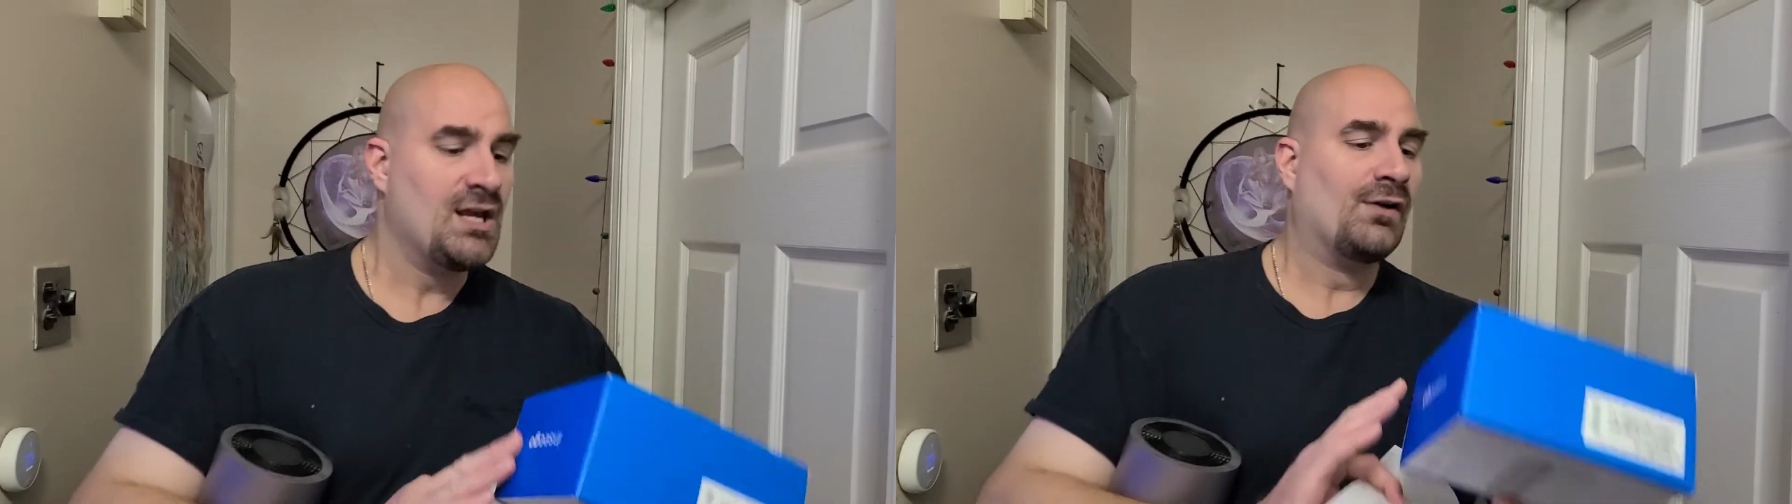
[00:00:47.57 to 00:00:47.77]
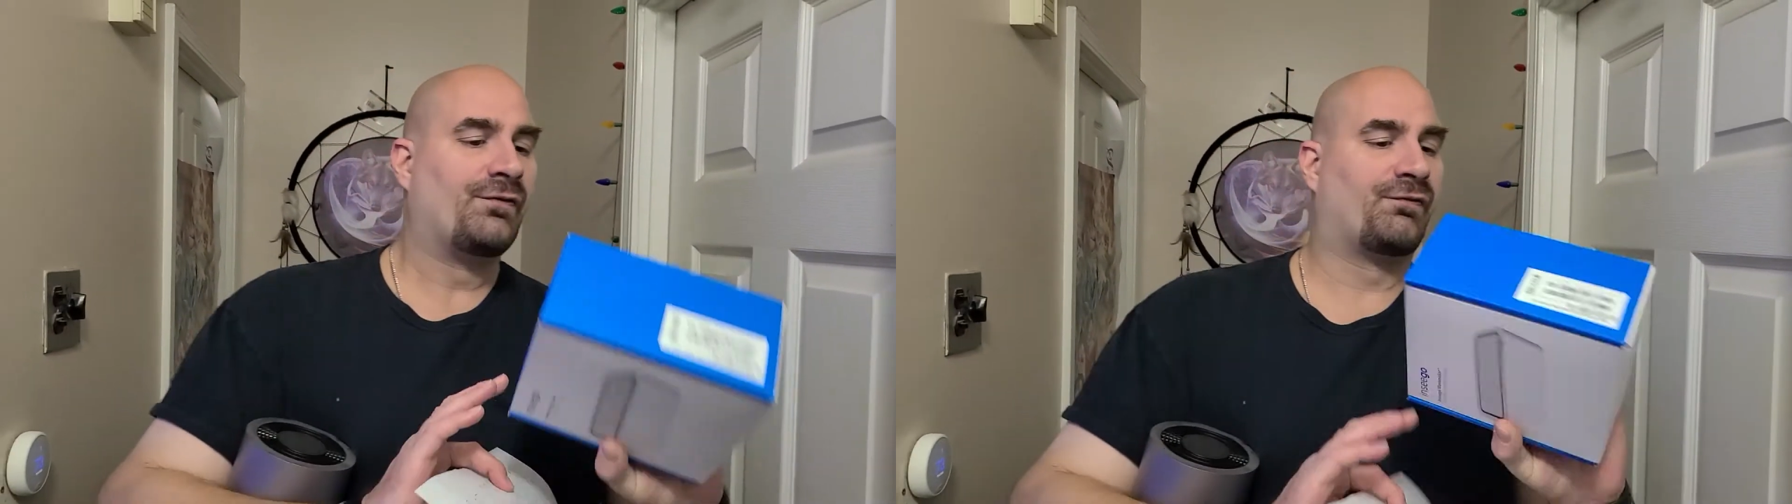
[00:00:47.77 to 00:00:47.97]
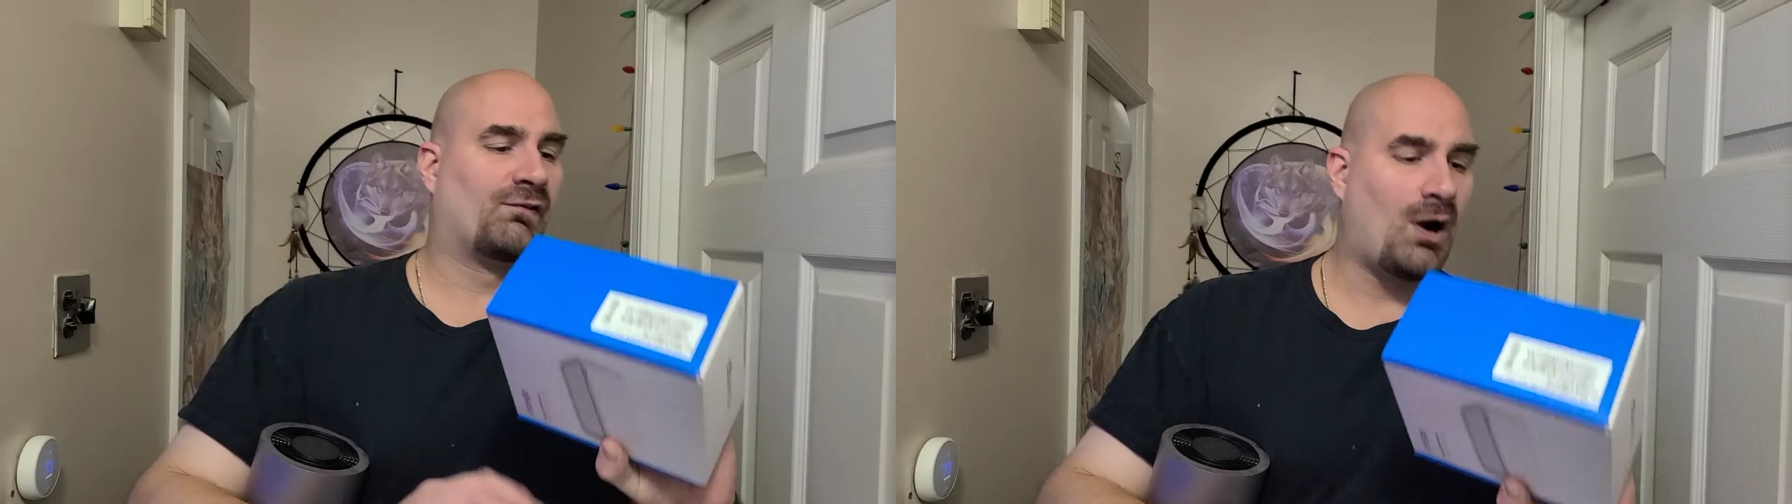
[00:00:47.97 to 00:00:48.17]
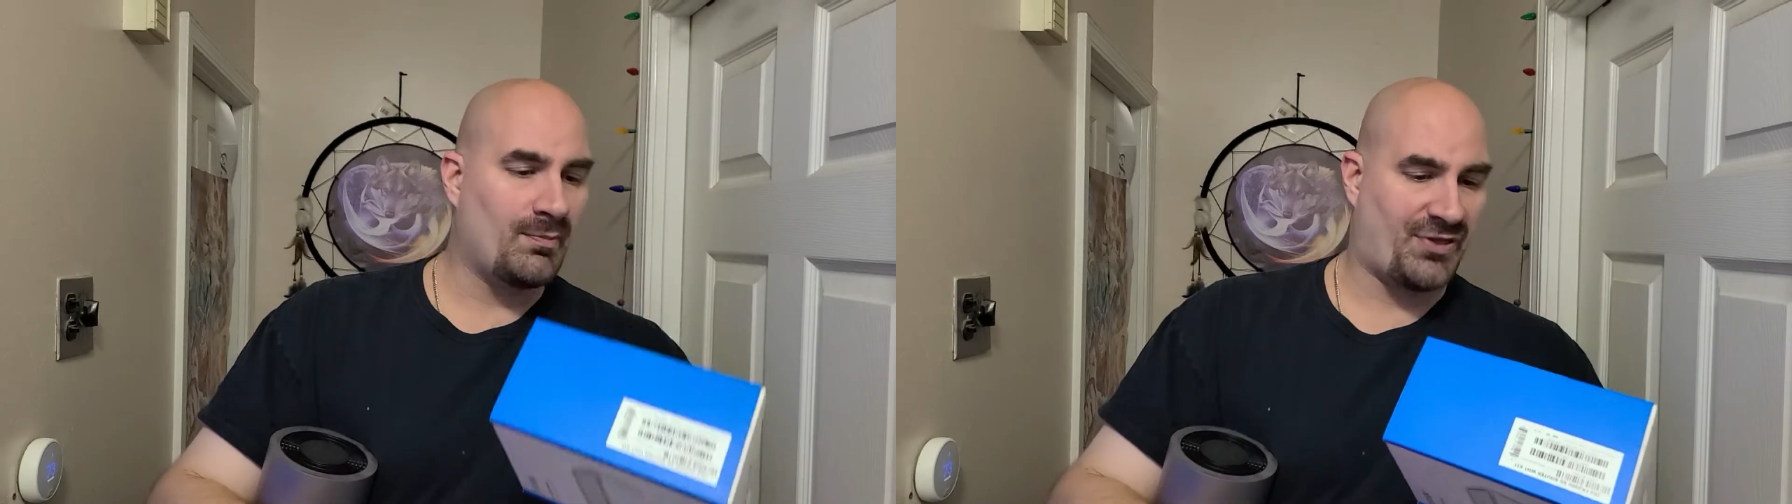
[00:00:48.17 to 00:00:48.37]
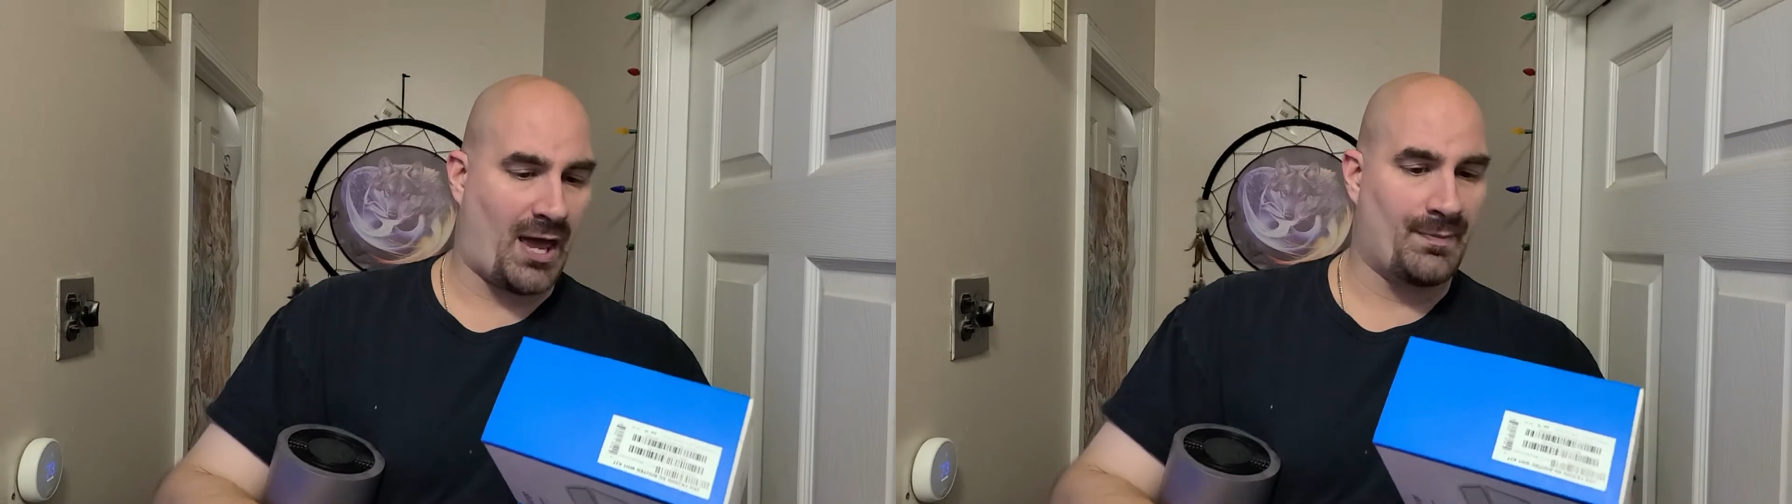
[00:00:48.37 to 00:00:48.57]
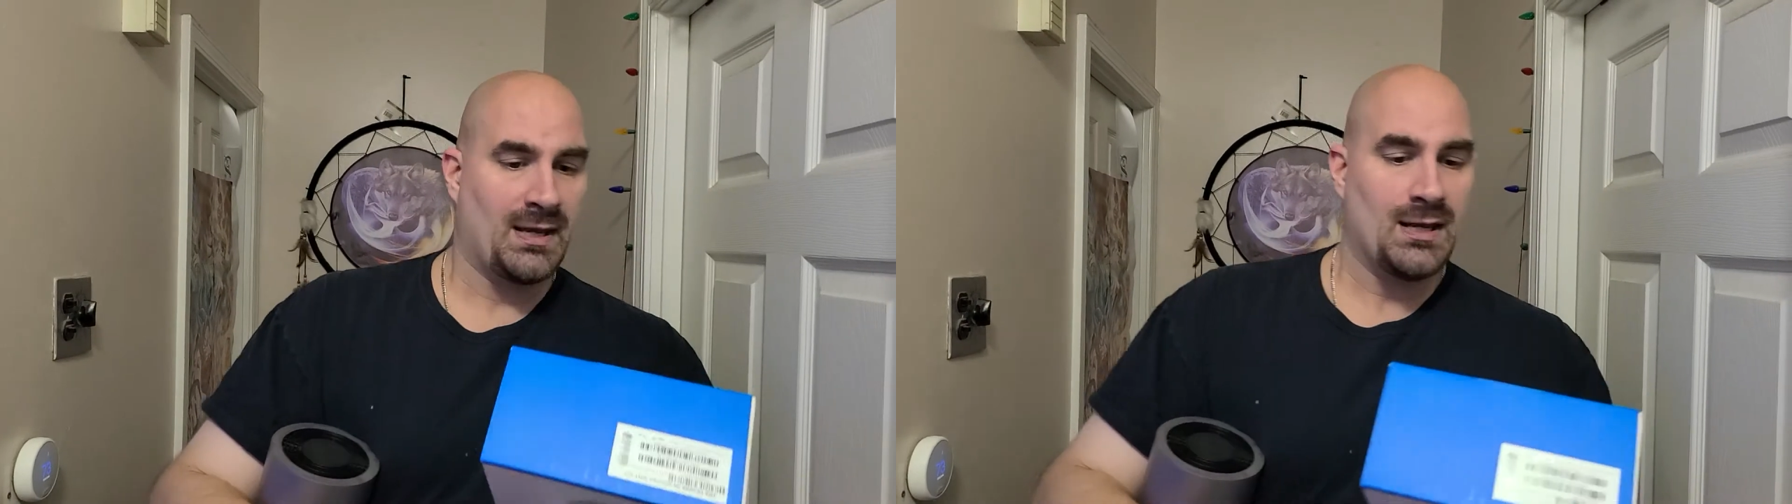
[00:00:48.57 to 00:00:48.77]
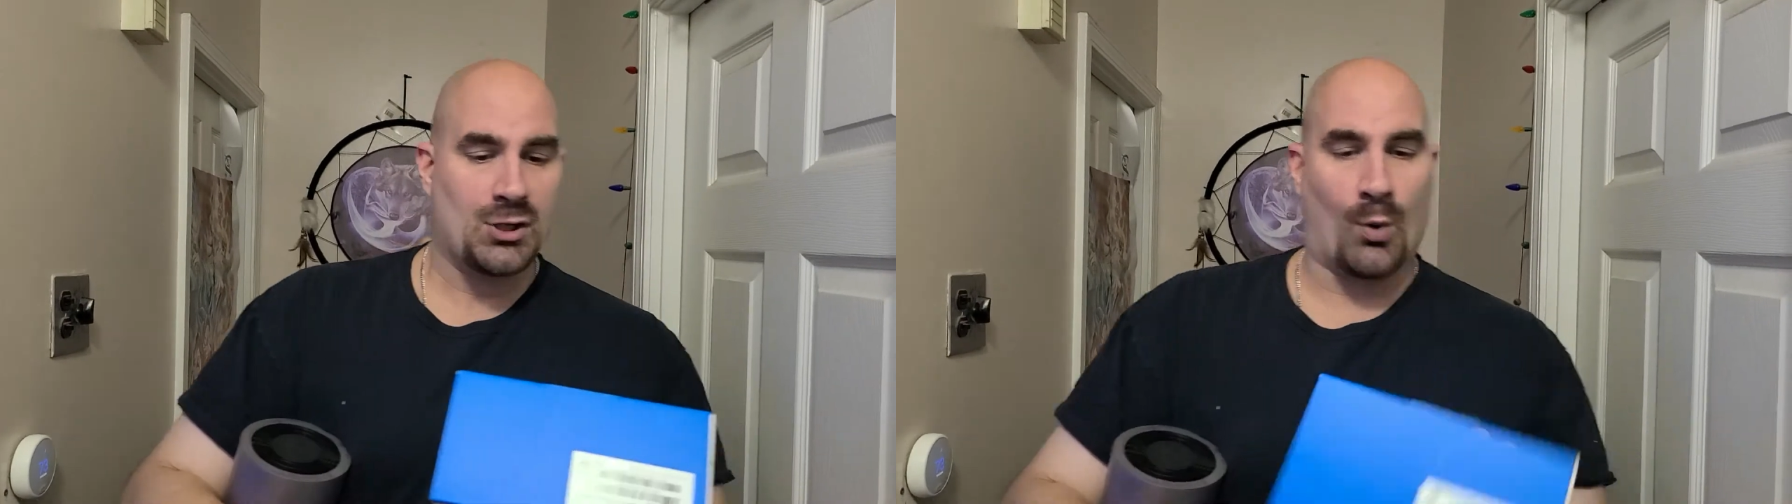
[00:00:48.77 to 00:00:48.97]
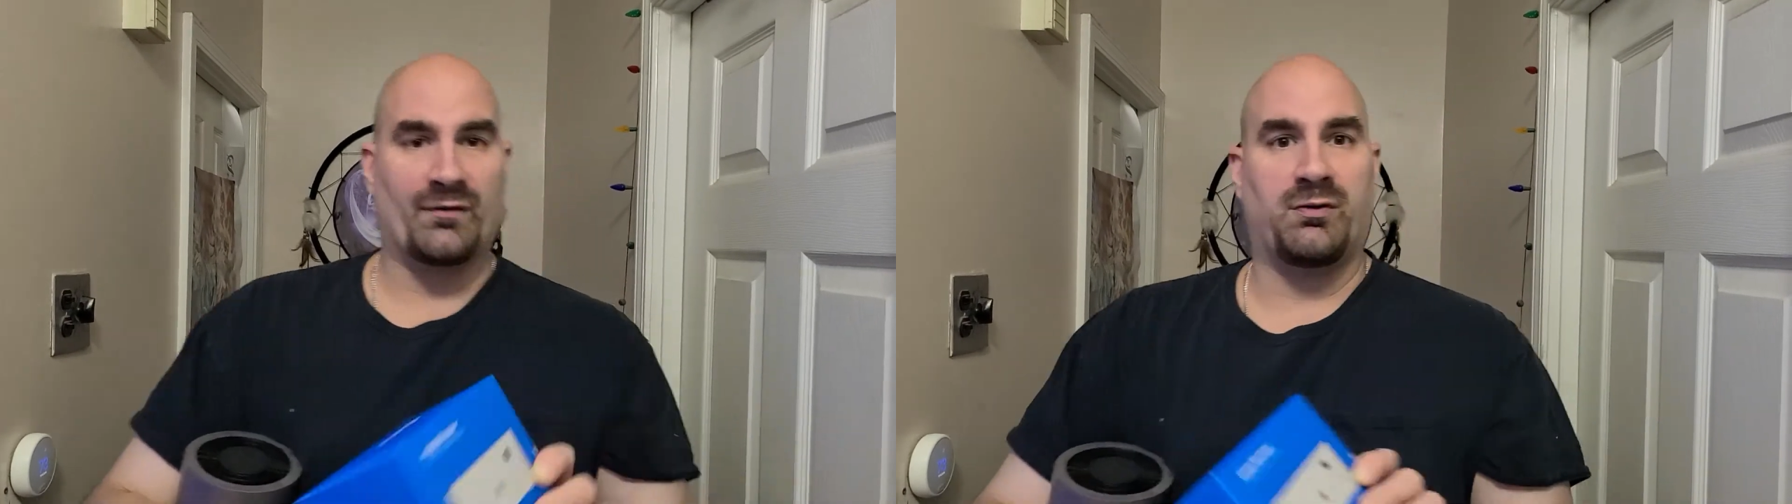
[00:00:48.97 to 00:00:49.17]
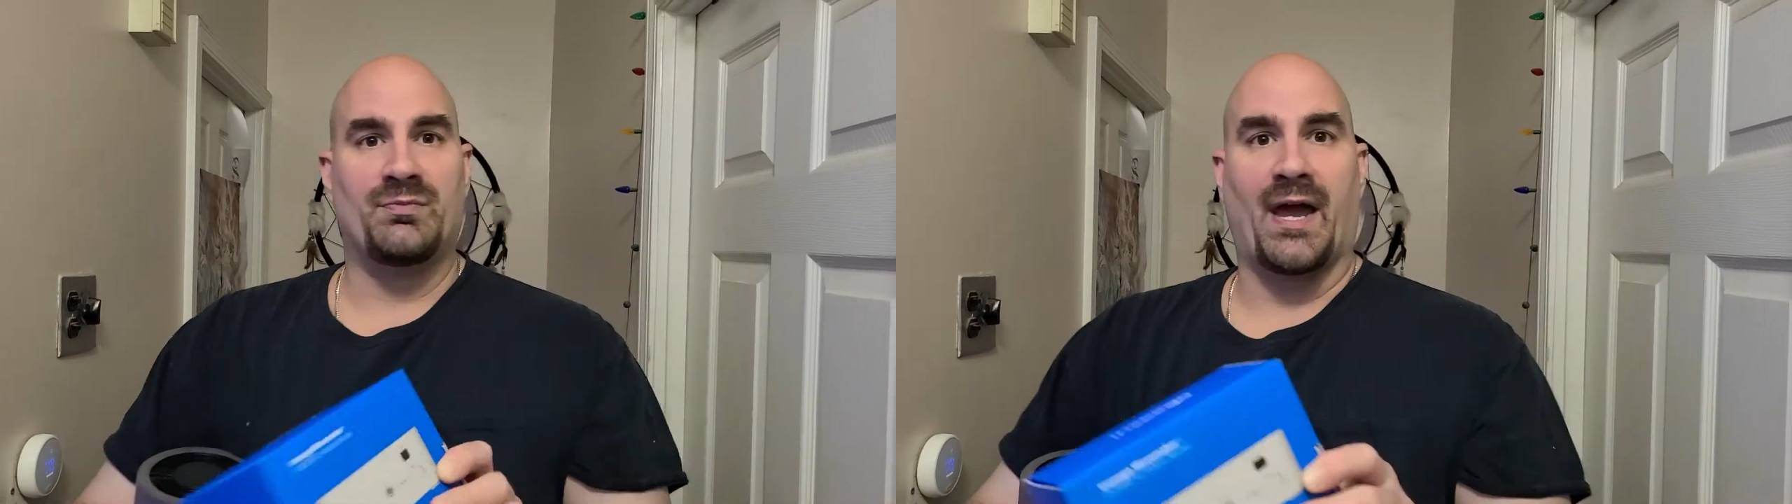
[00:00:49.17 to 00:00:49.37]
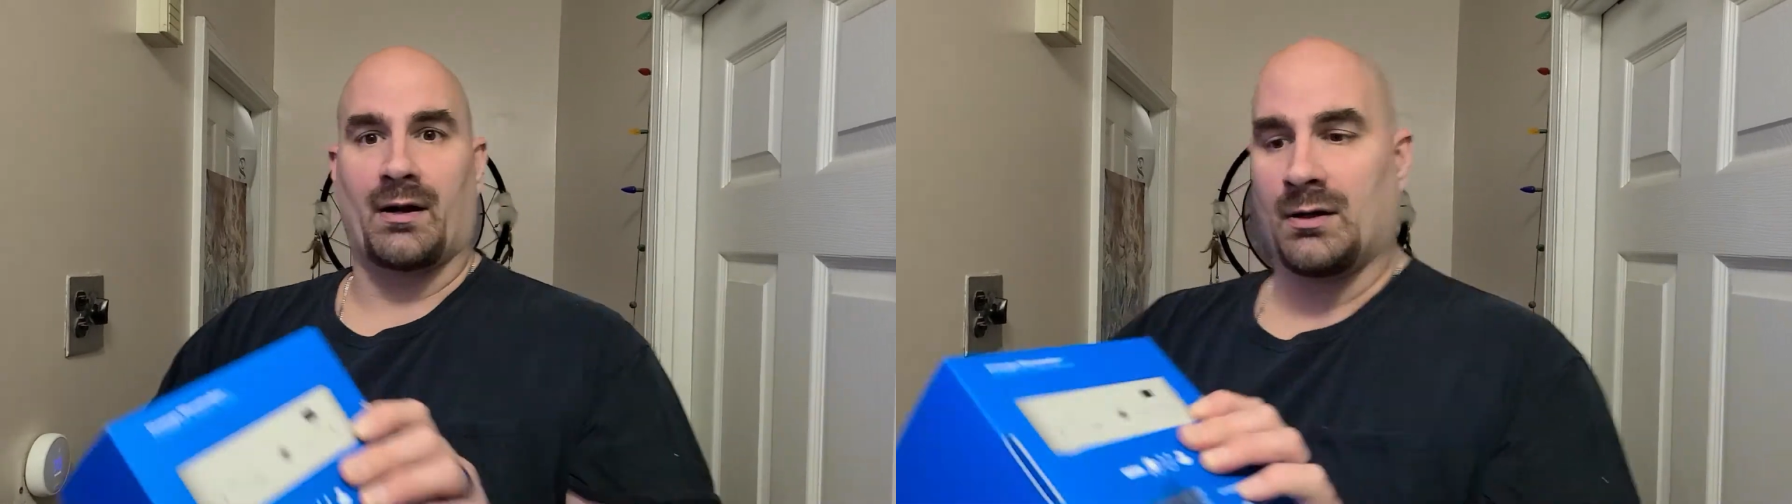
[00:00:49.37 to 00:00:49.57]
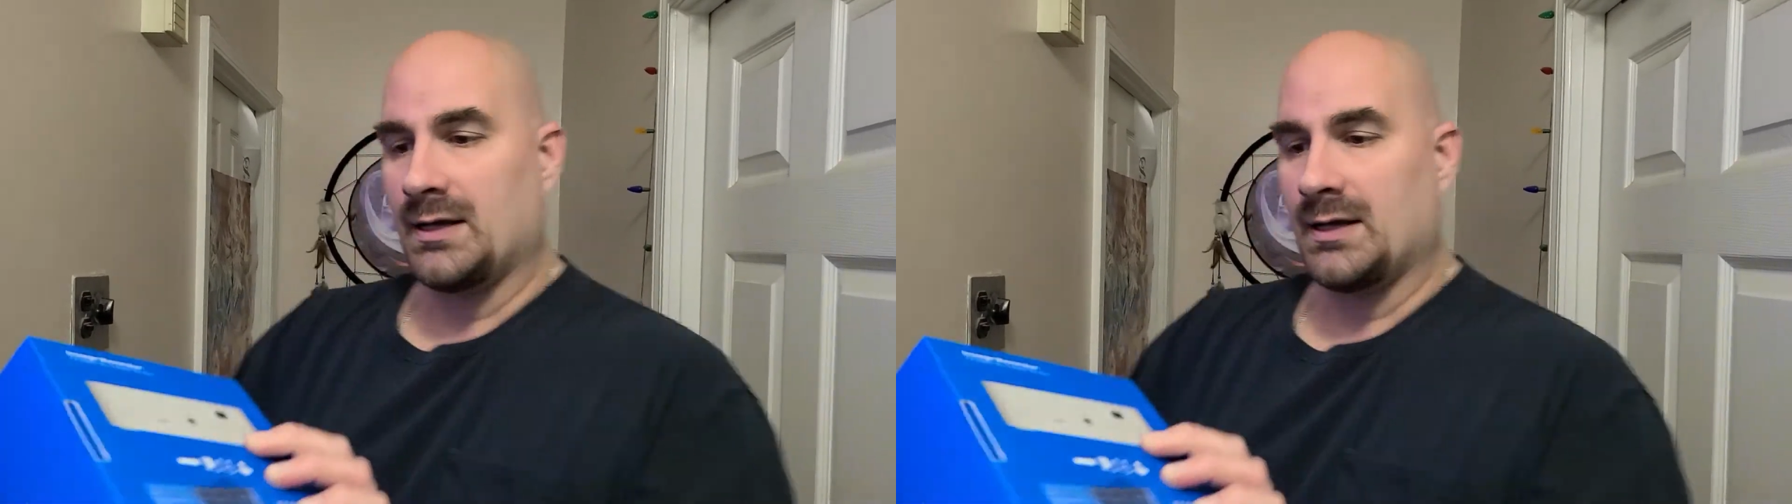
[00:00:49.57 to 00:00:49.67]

from them going from there.